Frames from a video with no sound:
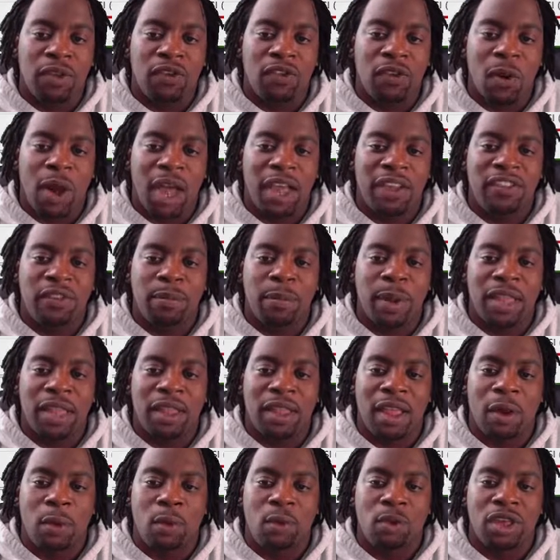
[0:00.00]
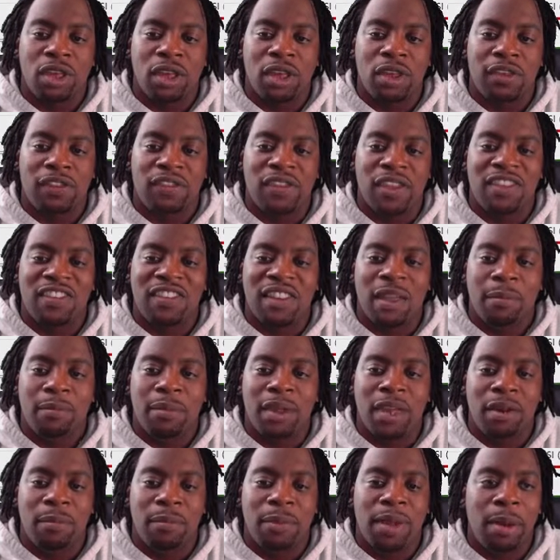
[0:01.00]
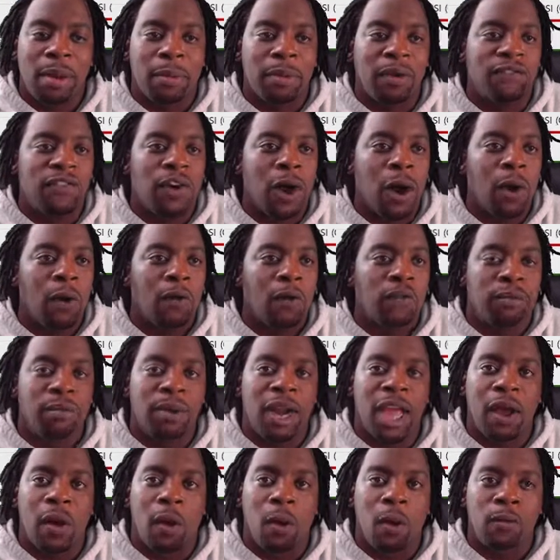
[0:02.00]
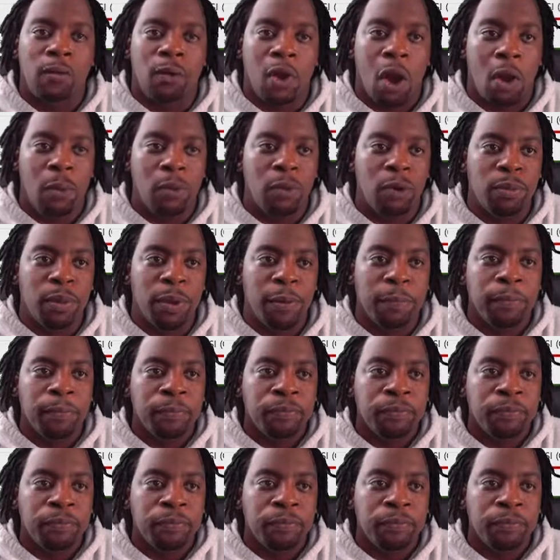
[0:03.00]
So I expect that we should see something to be able to fall from that overall movement.